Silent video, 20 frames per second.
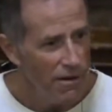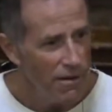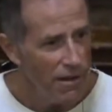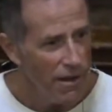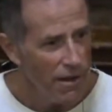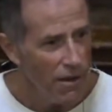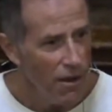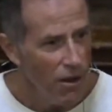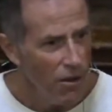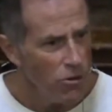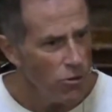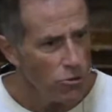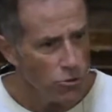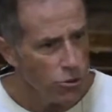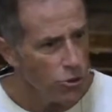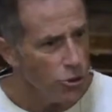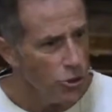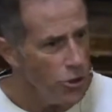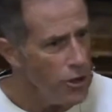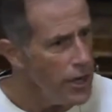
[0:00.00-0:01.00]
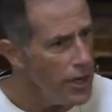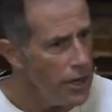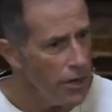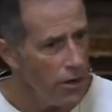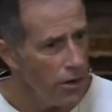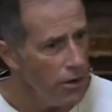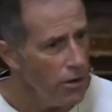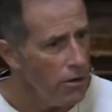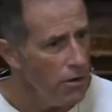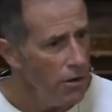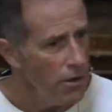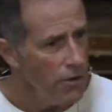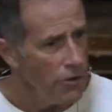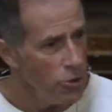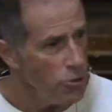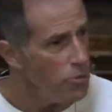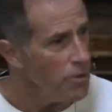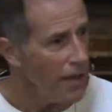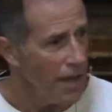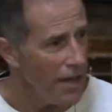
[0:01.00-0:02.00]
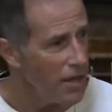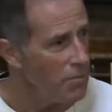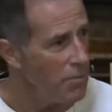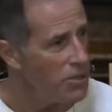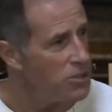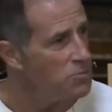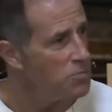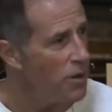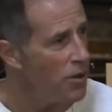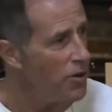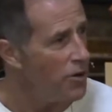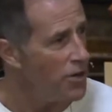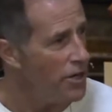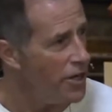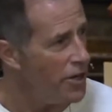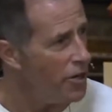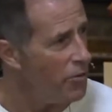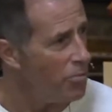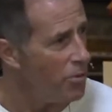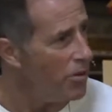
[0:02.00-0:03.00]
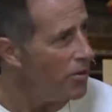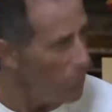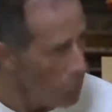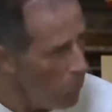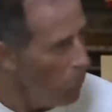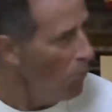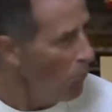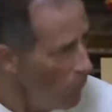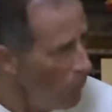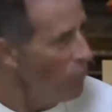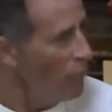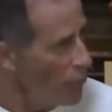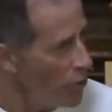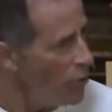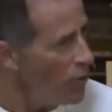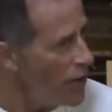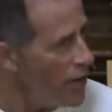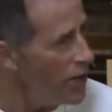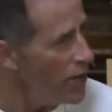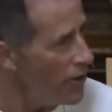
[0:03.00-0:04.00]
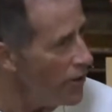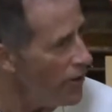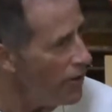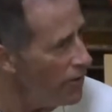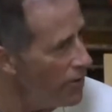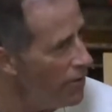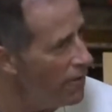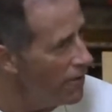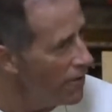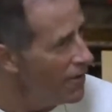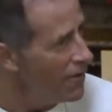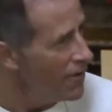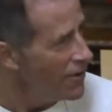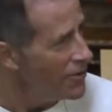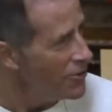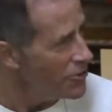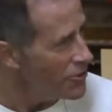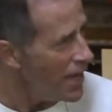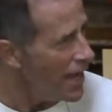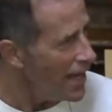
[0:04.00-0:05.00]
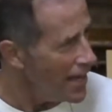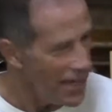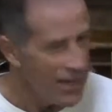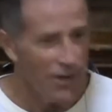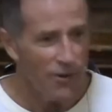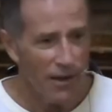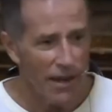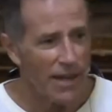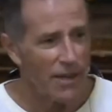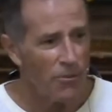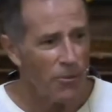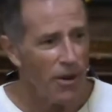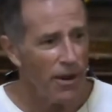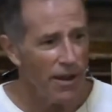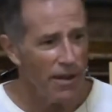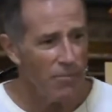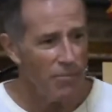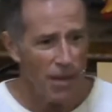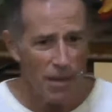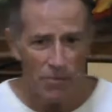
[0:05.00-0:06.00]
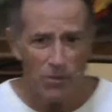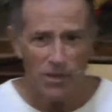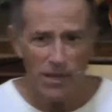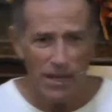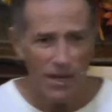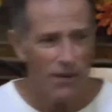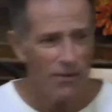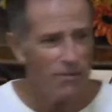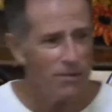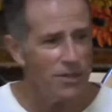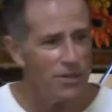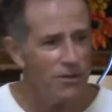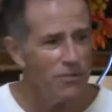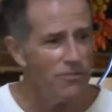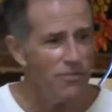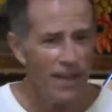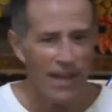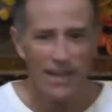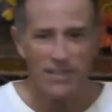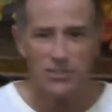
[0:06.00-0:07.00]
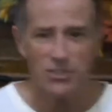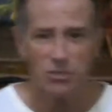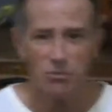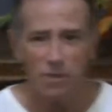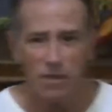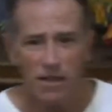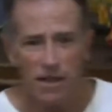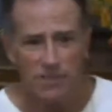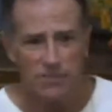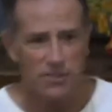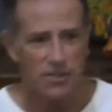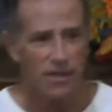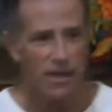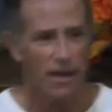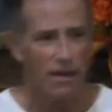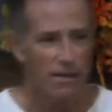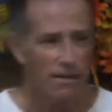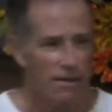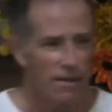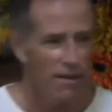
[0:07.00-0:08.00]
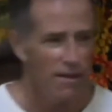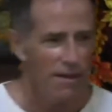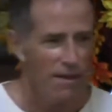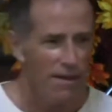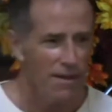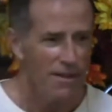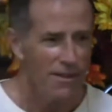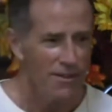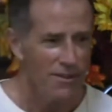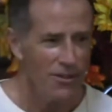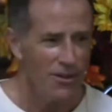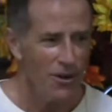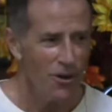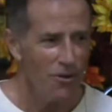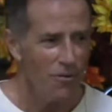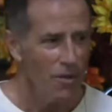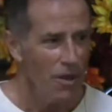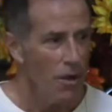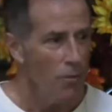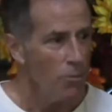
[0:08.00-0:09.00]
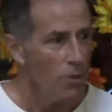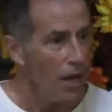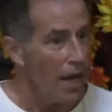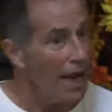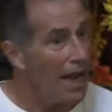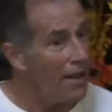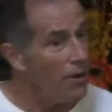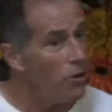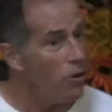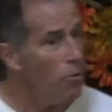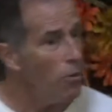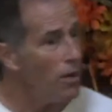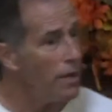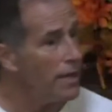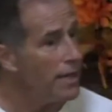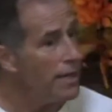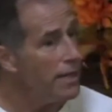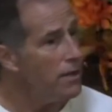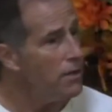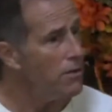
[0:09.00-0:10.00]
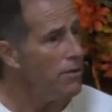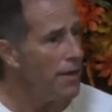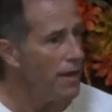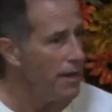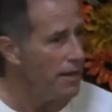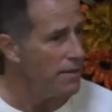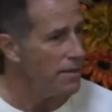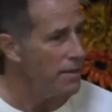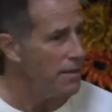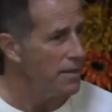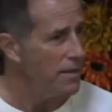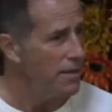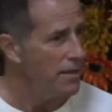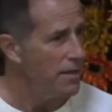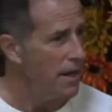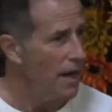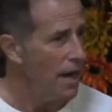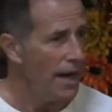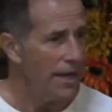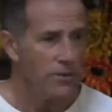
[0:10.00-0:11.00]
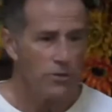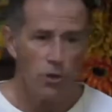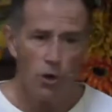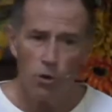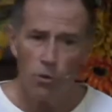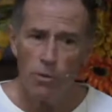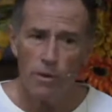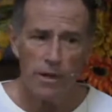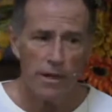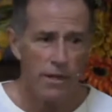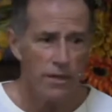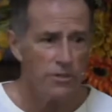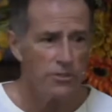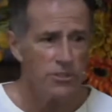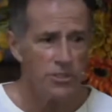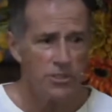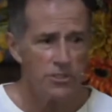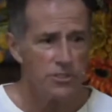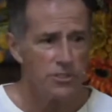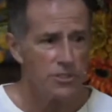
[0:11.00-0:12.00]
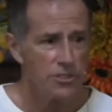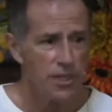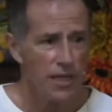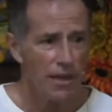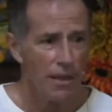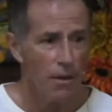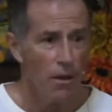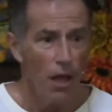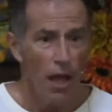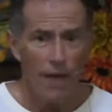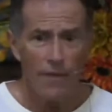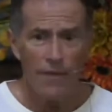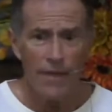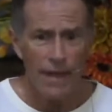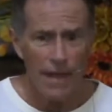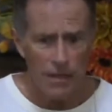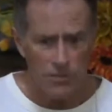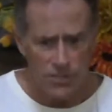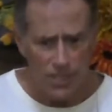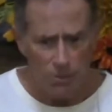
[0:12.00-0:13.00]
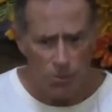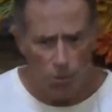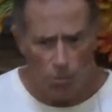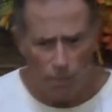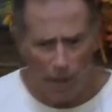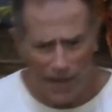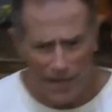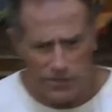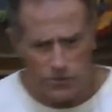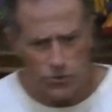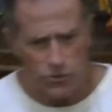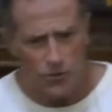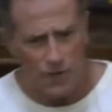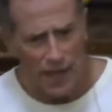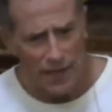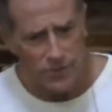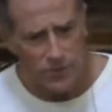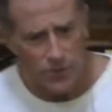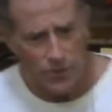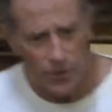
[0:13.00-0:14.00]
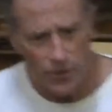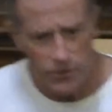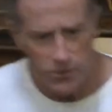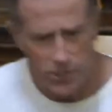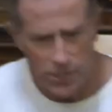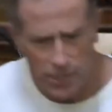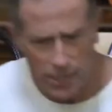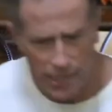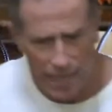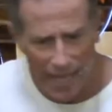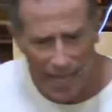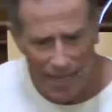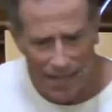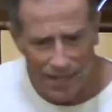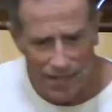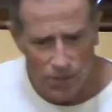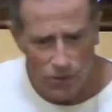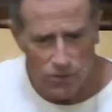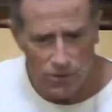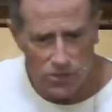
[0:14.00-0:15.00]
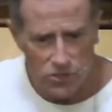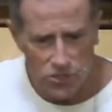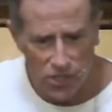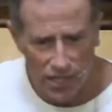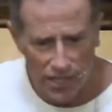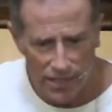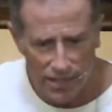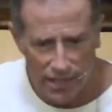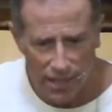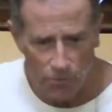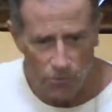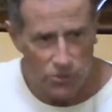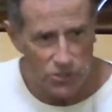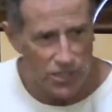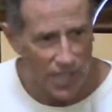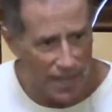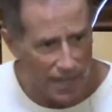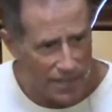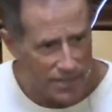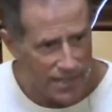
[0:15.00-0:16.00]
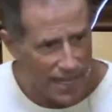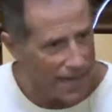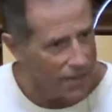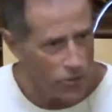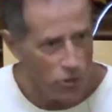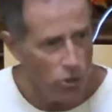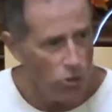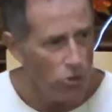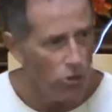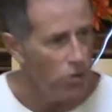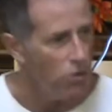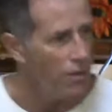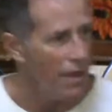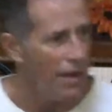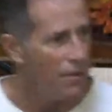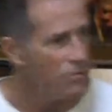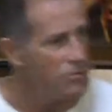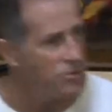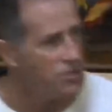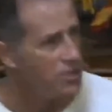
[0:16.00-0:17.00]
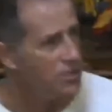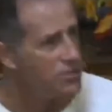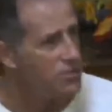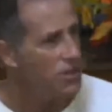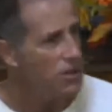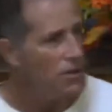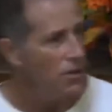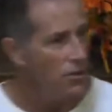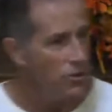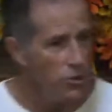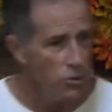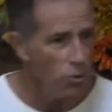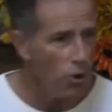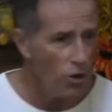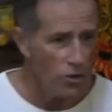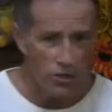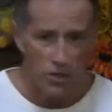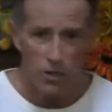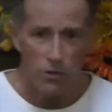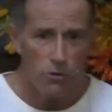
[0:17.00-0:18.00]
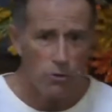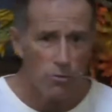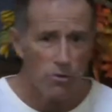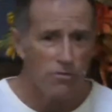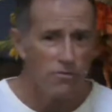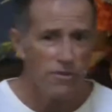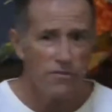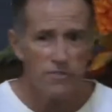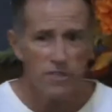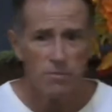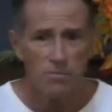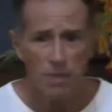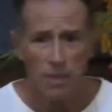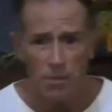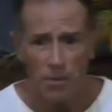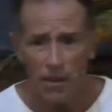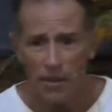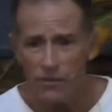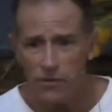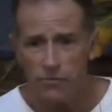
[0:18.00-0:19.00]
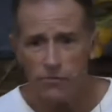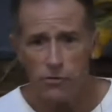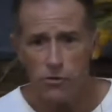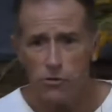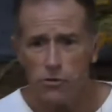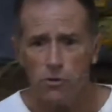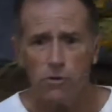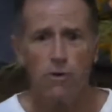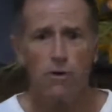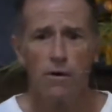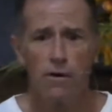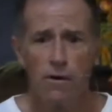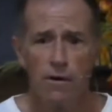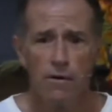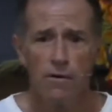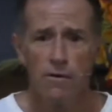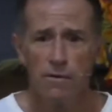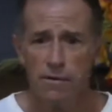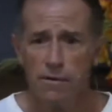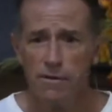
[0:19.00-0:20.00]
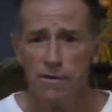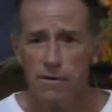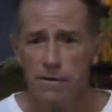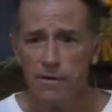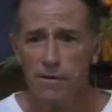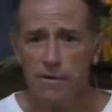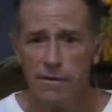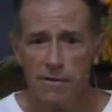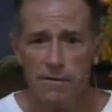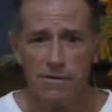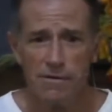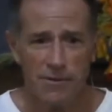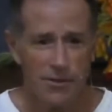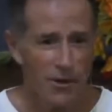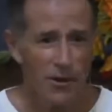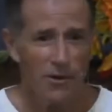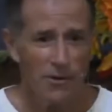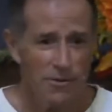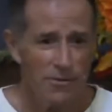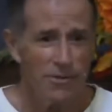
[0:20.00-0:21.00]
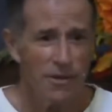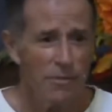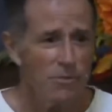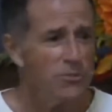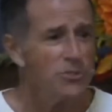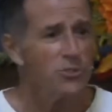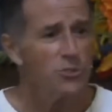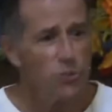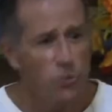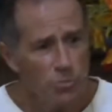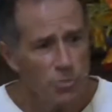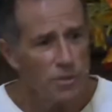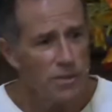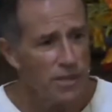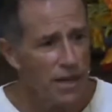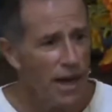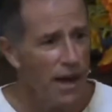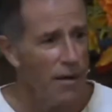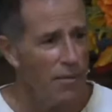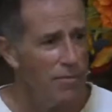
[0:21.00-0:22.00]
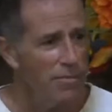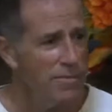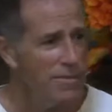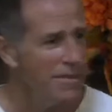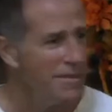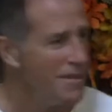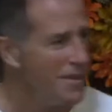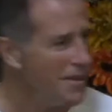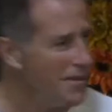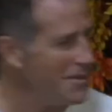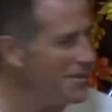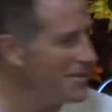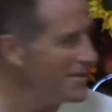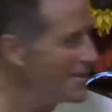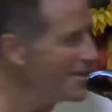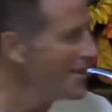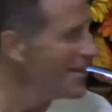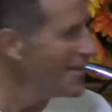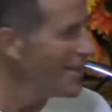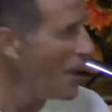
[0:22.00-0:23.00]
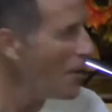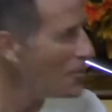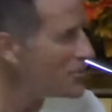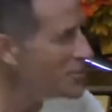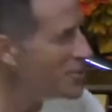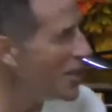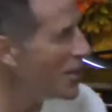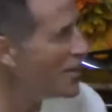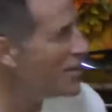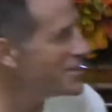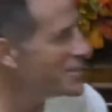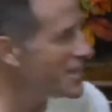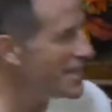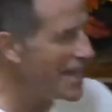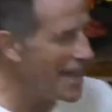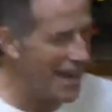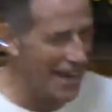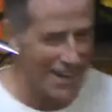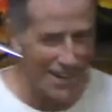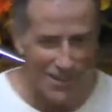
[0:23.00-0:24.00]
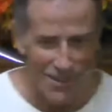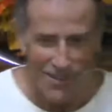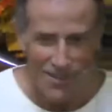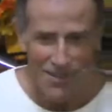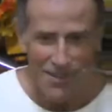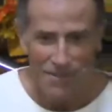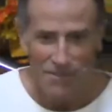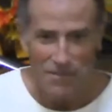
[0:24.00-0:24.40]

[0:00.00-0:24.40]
Yeah, look, you're here. You would have had a much better year, but you're here. You got here anyway. Maybe you got here a little faster because of that. You know, but I don't want to hear that. I don't want to hear Jesus say that. And then I'll say, well, back in 2013, I had an illness like that. Was that an attack? No, that was just, you walked in a room of 50 people that had the flu. You know, that was stupid, Thom. That was not an attack.